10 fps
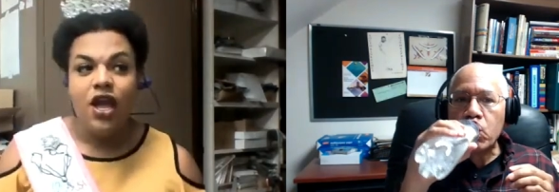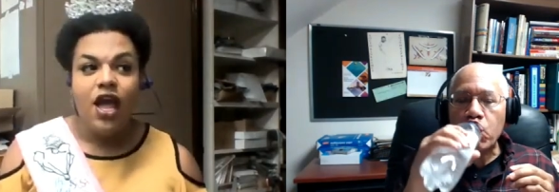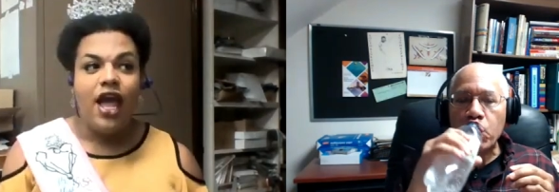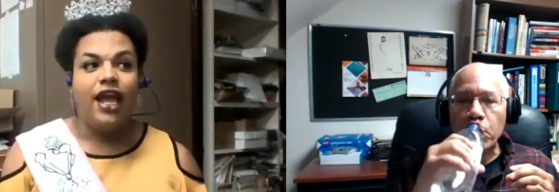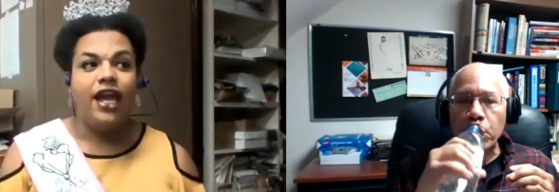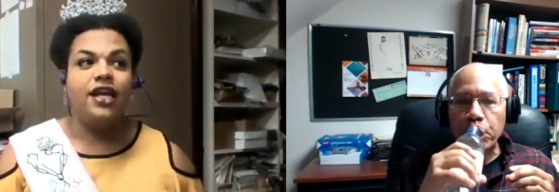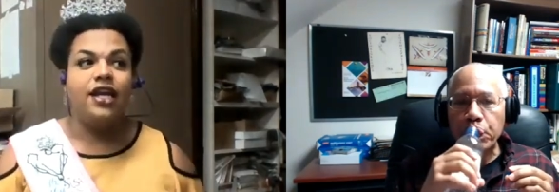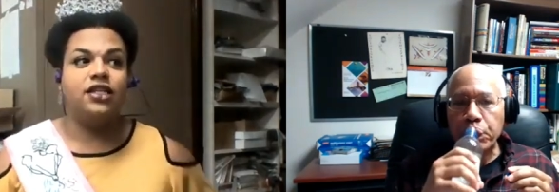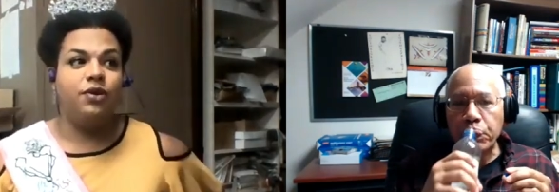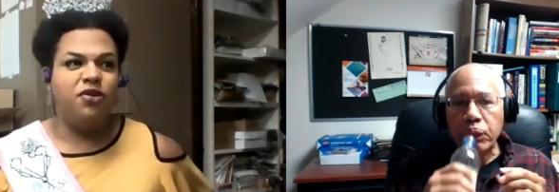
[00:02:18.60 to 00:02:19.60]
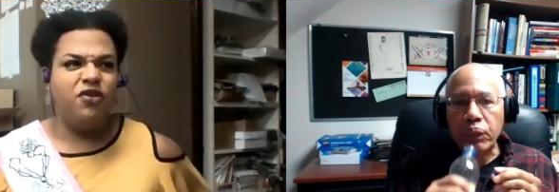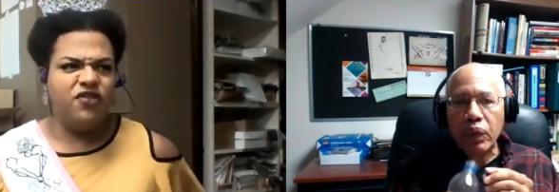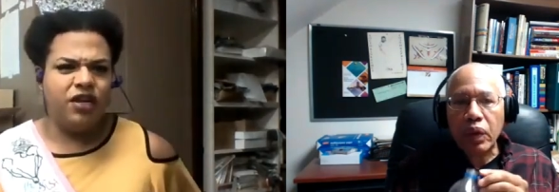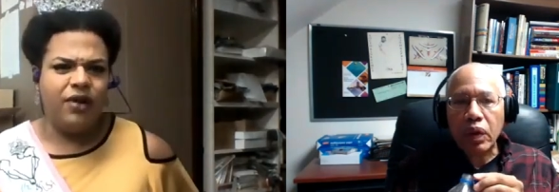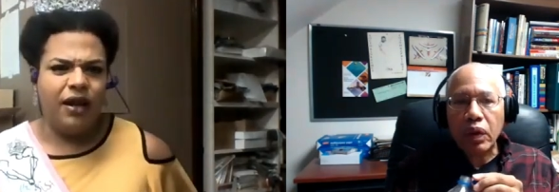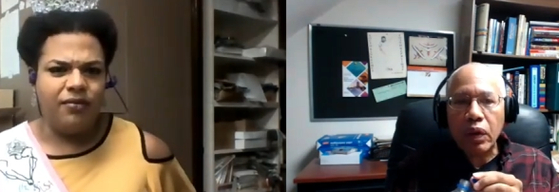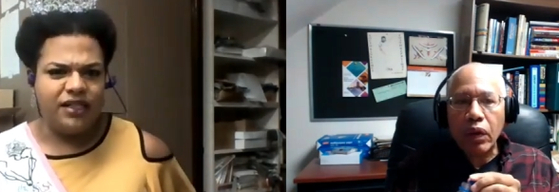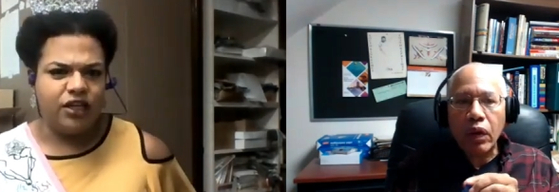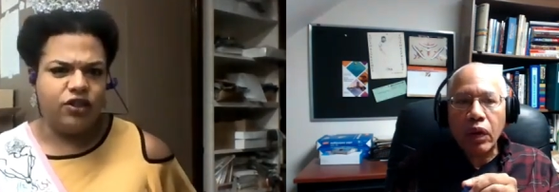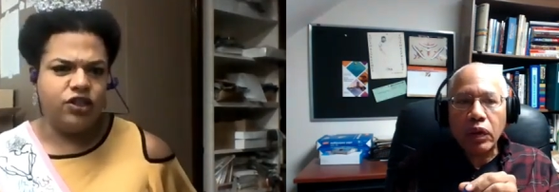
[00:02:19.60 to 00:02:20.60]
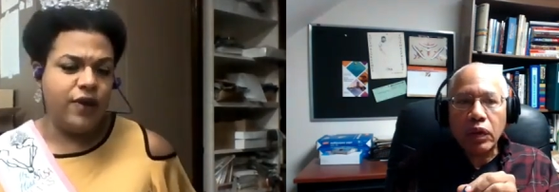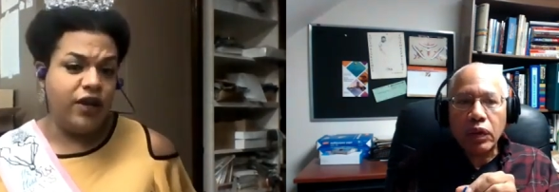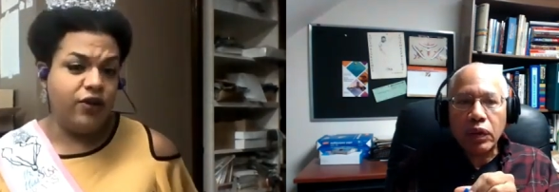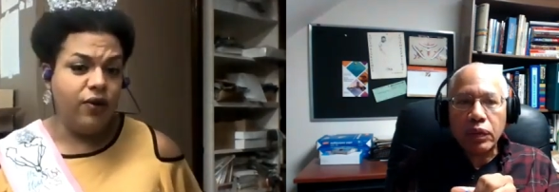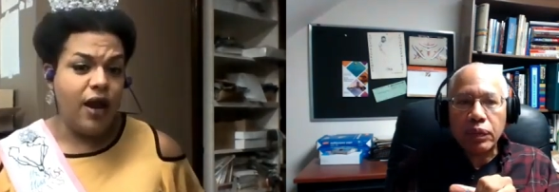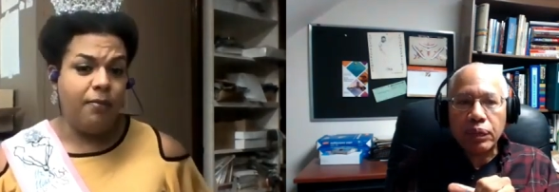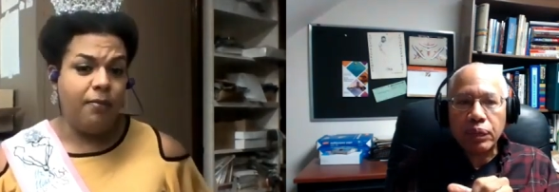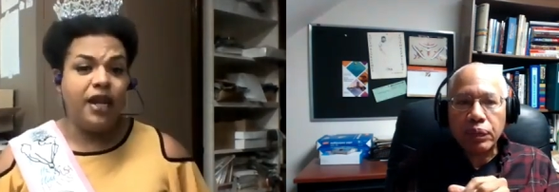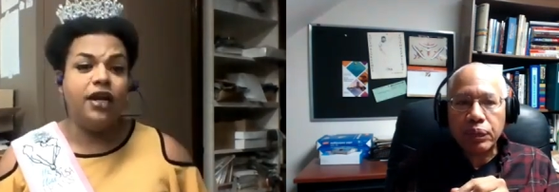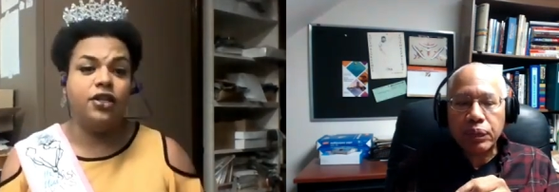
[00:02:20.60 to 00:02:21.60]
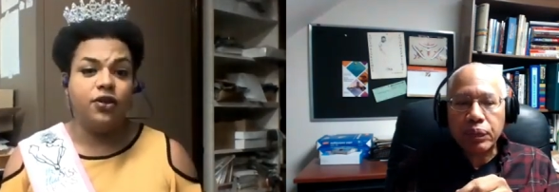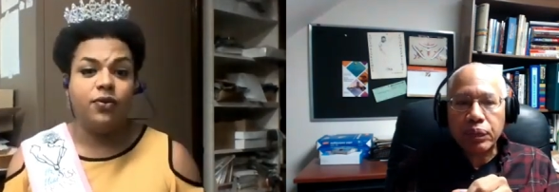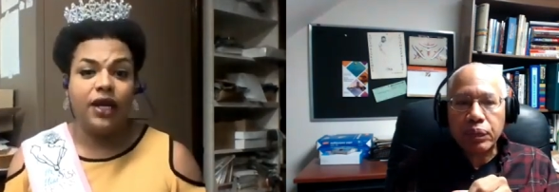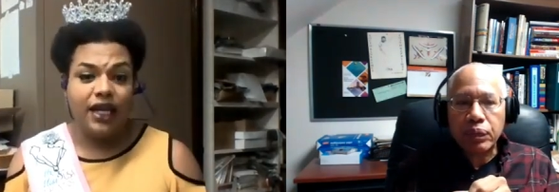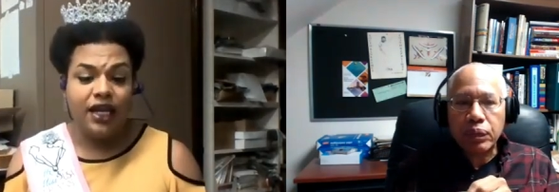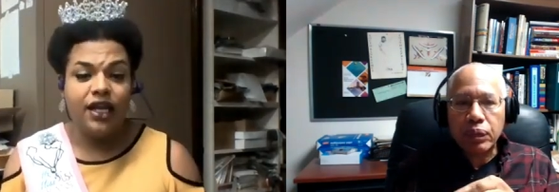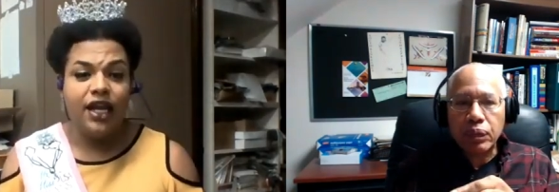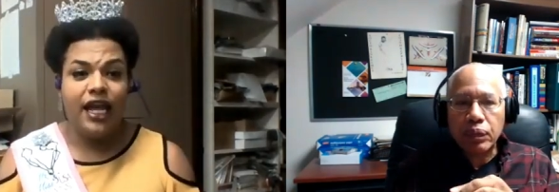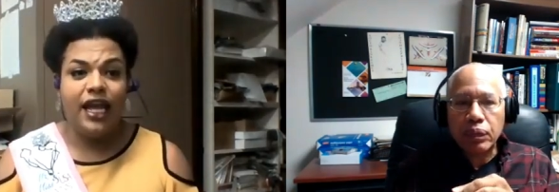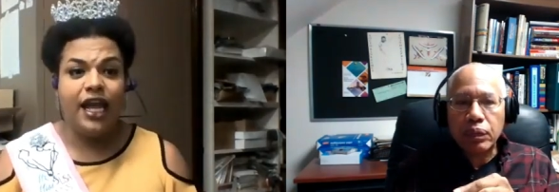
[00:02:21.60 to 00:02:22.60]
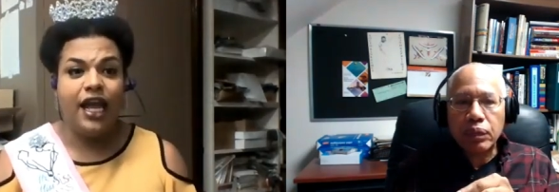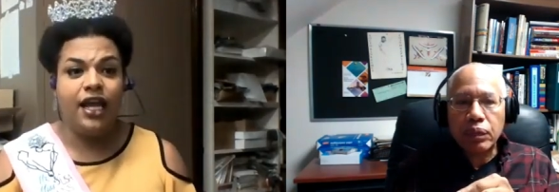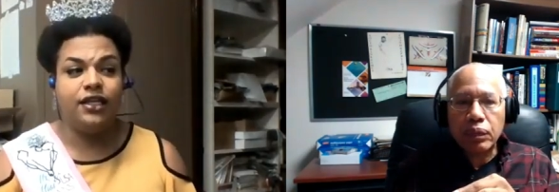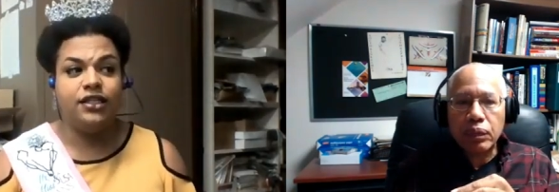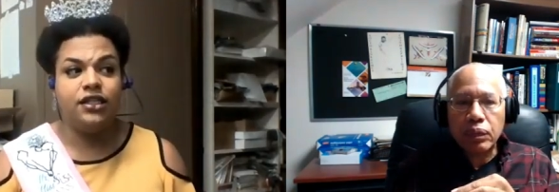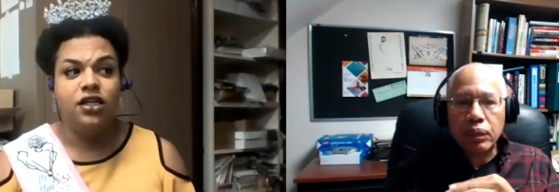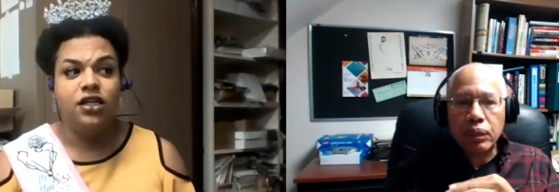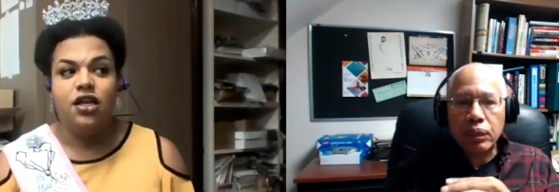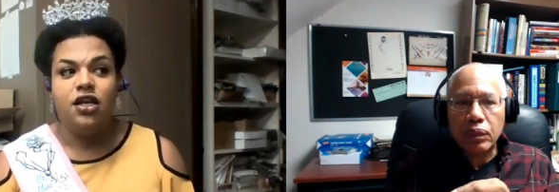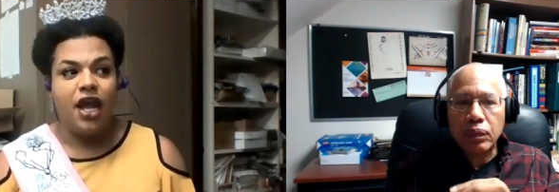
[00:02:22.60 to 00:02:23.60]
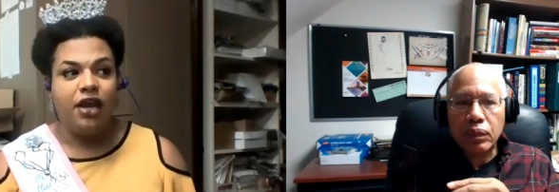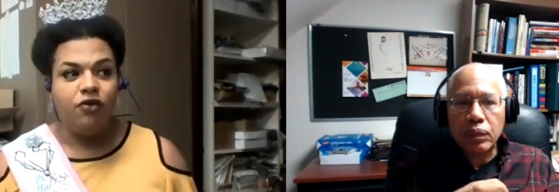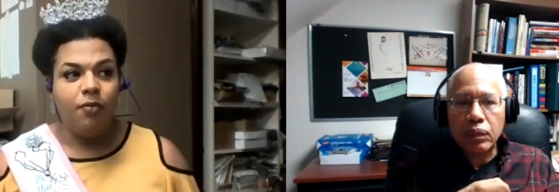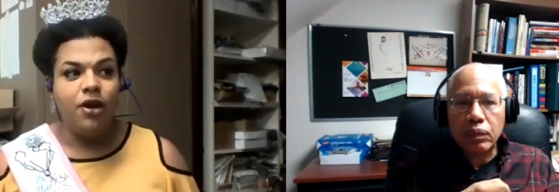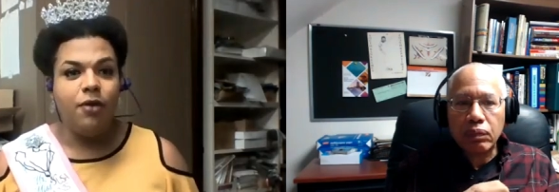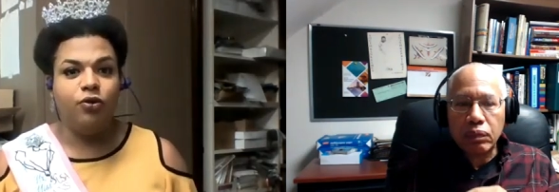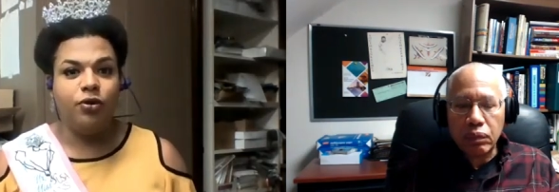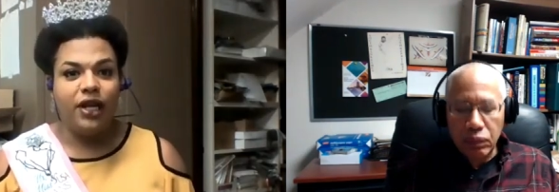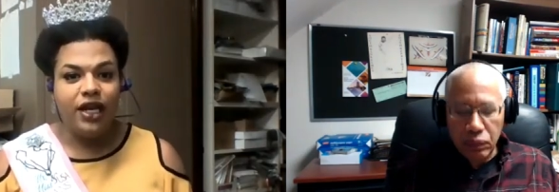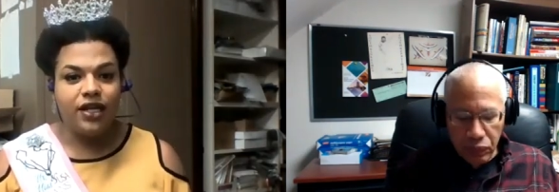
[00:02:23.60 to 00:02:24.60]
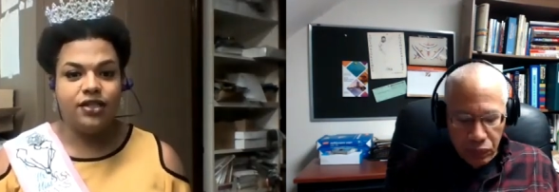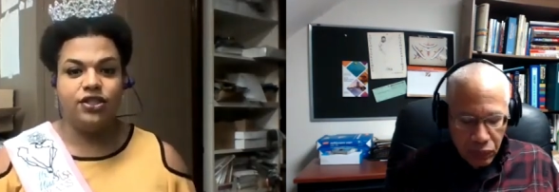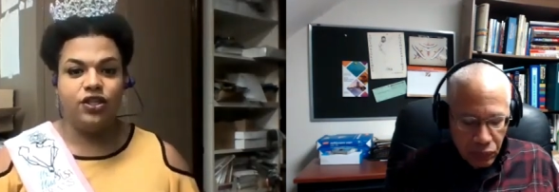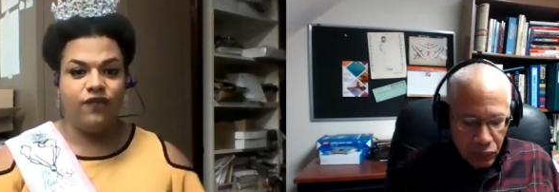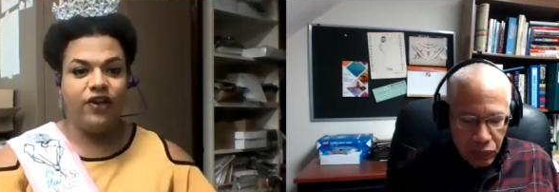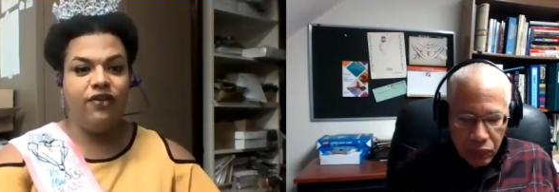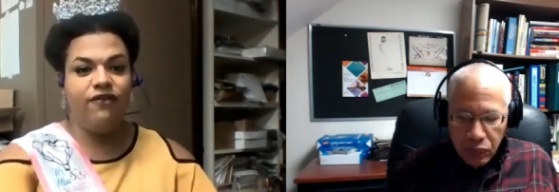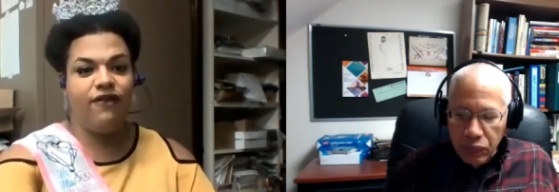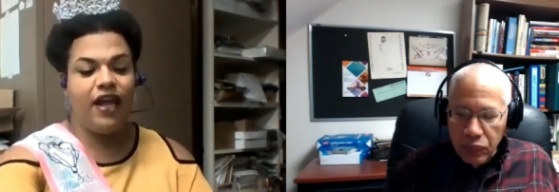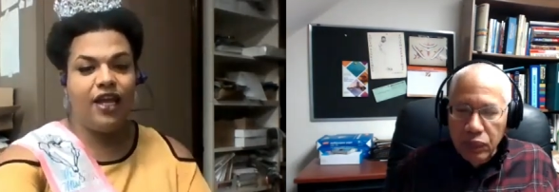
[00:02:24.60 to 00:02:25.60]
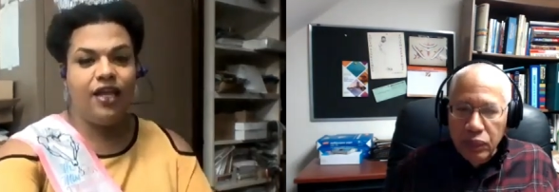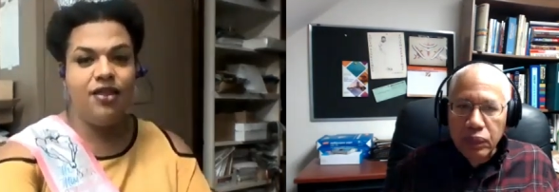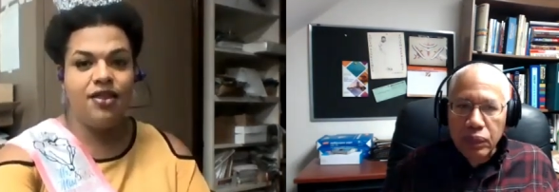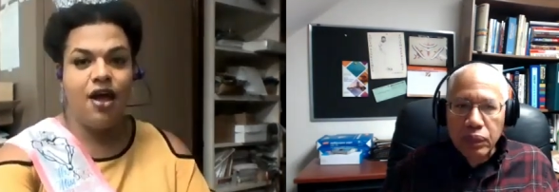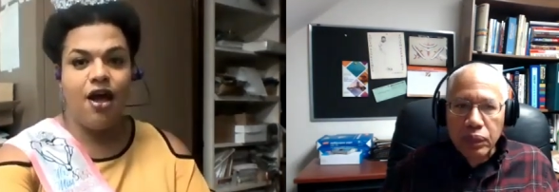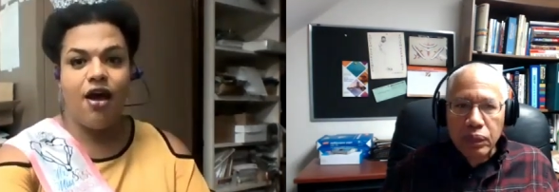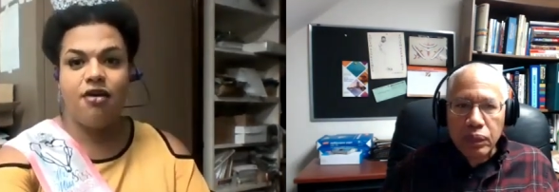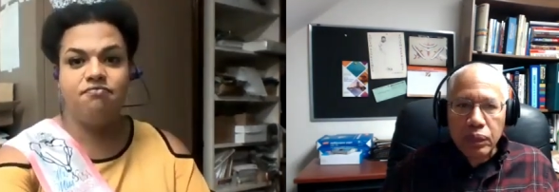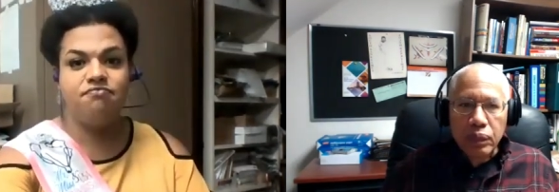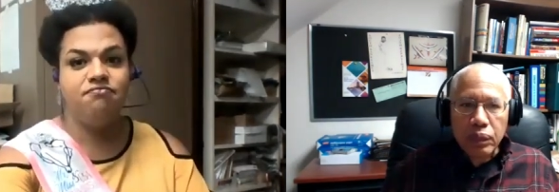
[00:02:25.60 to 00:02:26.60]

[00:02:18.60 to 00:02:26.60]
Speaker 1: and we moved here when I was little. So I grew up in Illinois, and I grew up in a pretty conservative faith. Um,